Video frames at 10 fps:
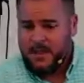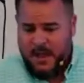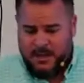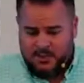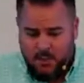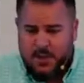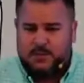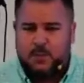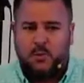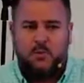And his word's
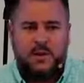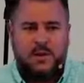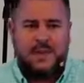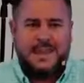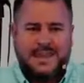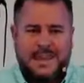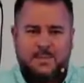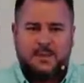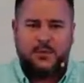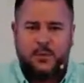been revealed in him
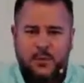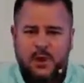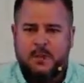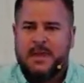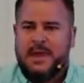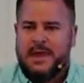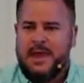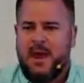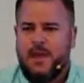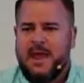and through him. And
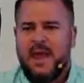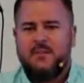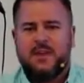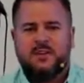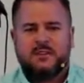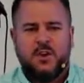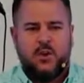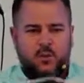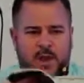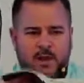now we have his
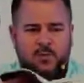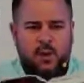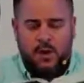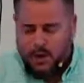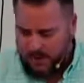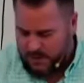written word.